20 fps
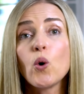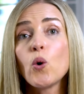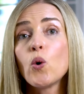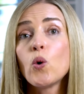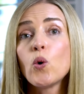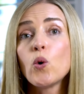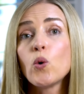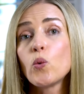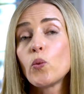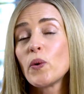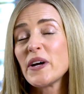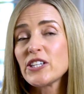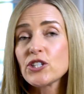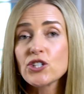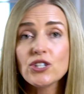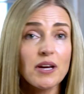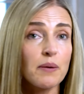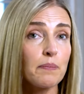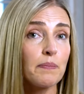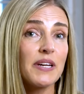or
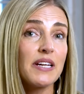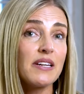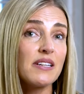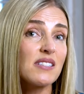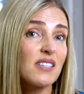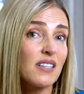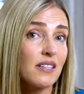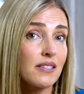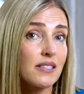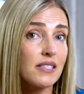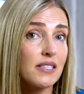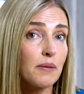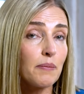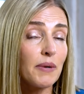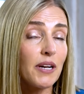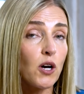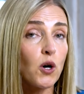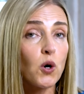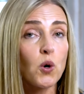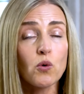which companies in
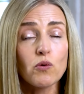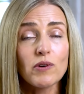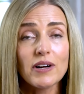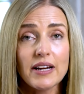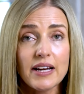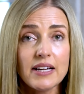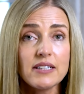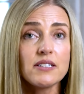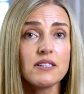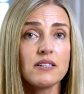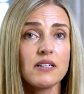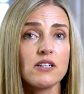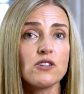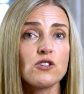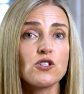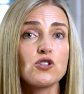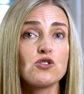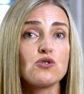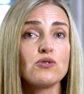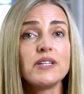similar or related
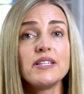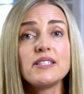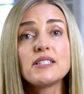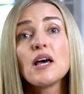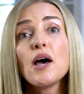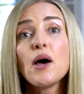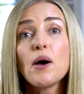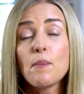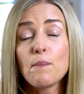industries